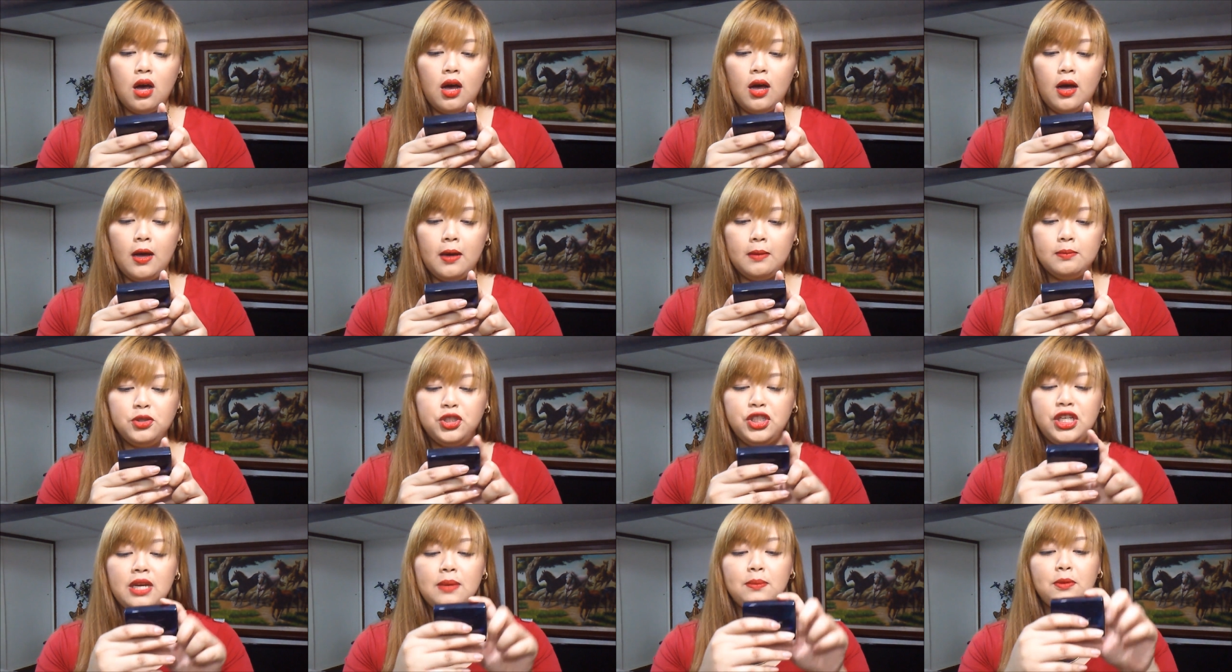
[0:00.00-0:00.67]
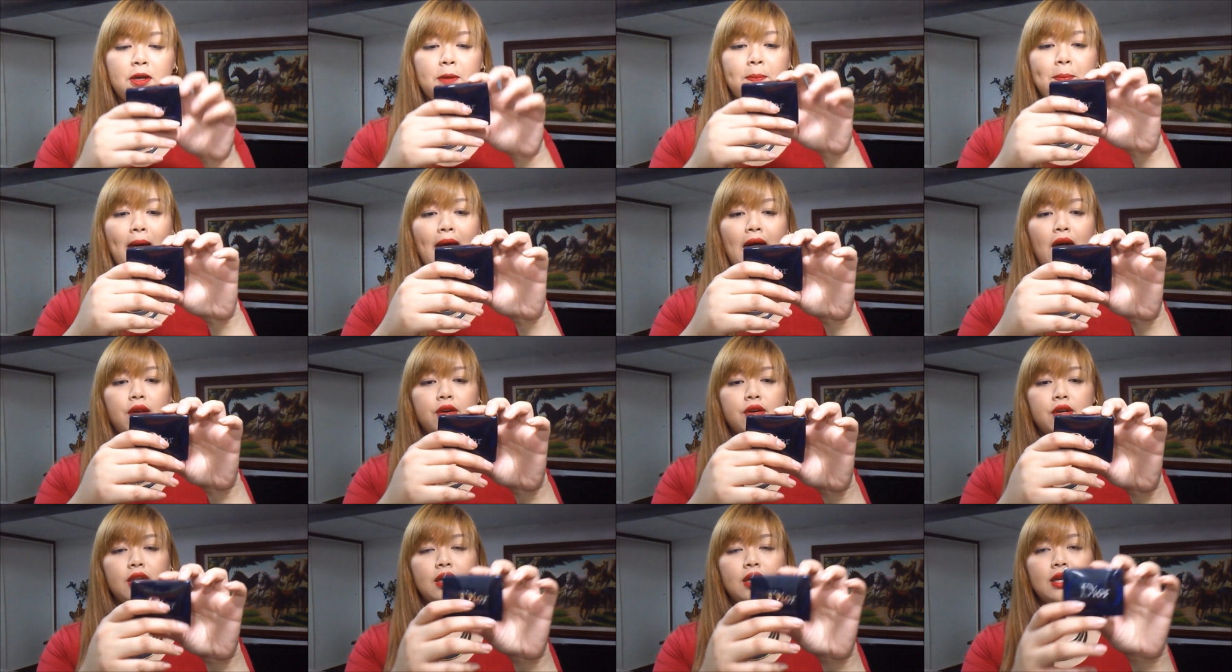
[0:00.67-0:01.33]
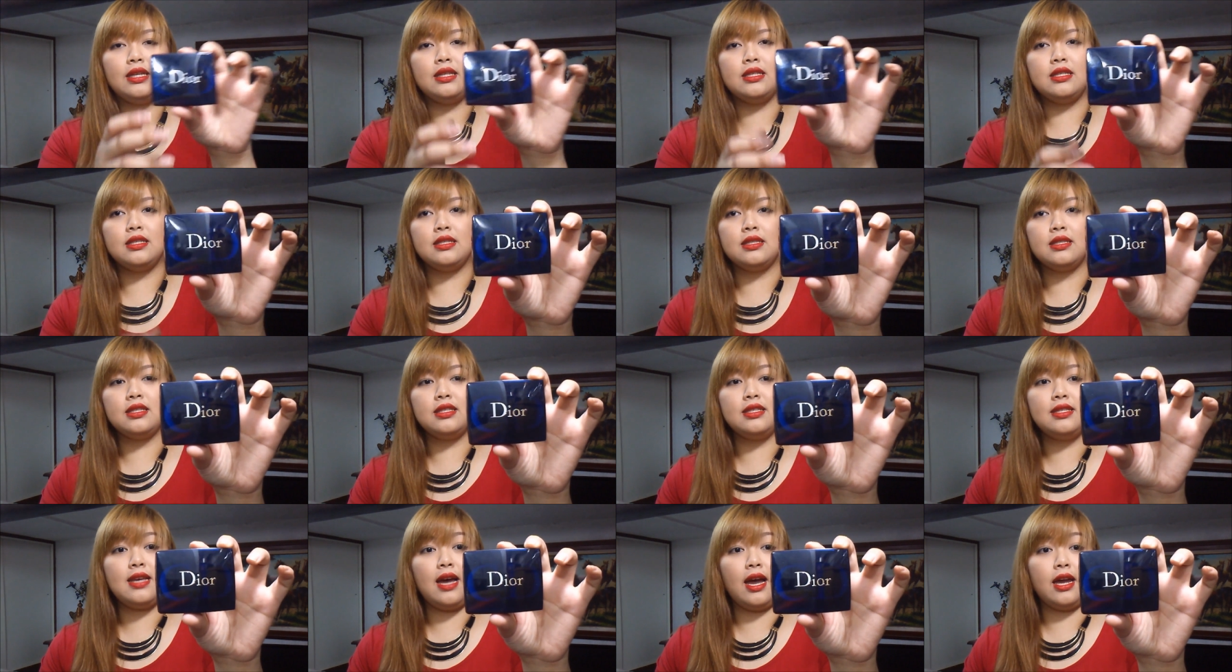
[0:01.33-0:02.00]
um, shimmer powder in
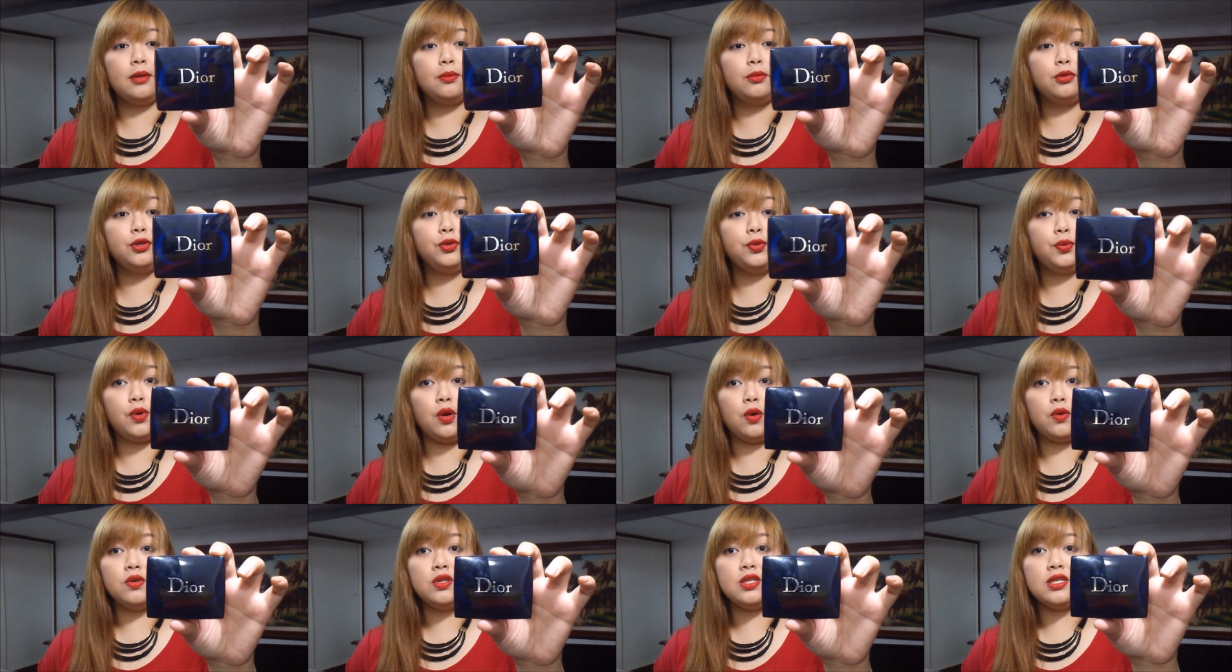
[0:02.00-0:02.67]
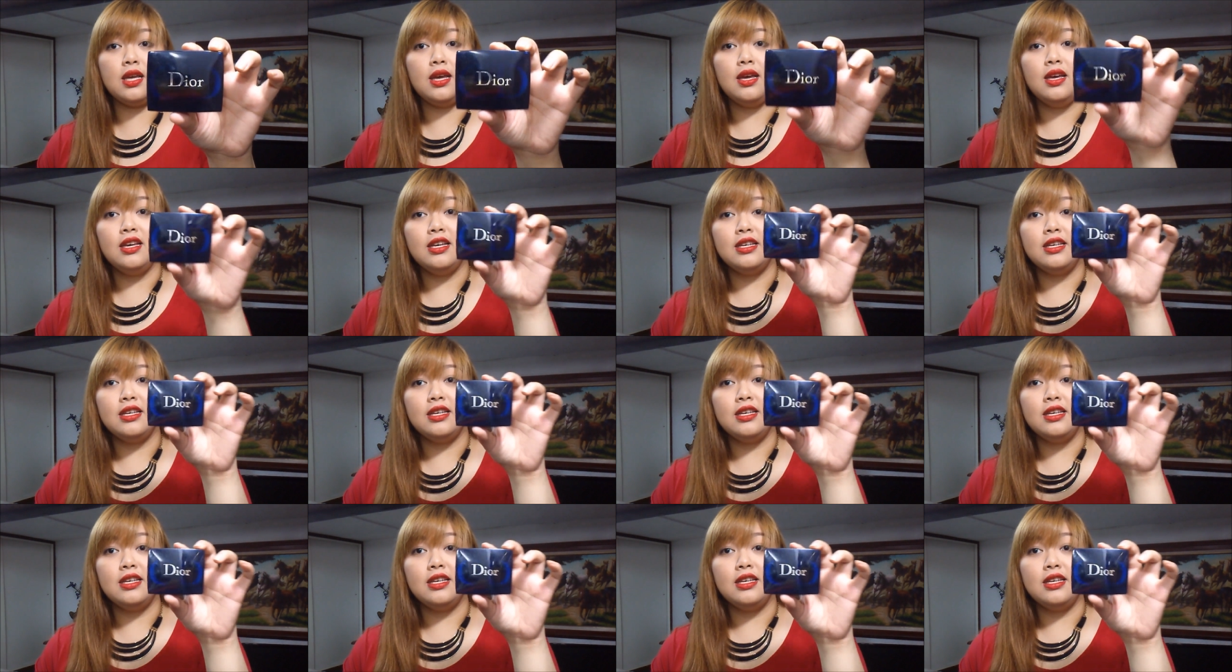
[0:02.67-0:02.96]
Diamond Rose.